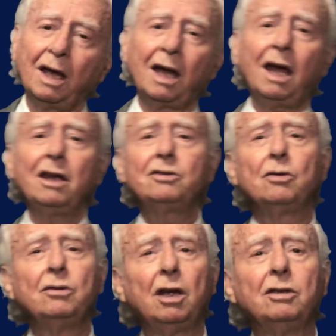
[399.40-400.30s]
I
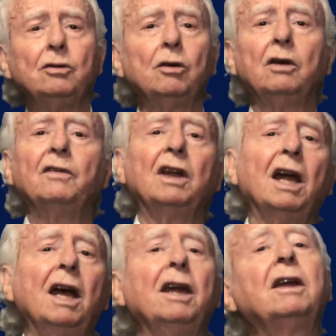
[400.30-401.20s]
suggest you give a
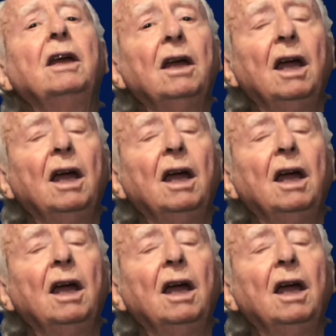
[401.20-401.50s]
like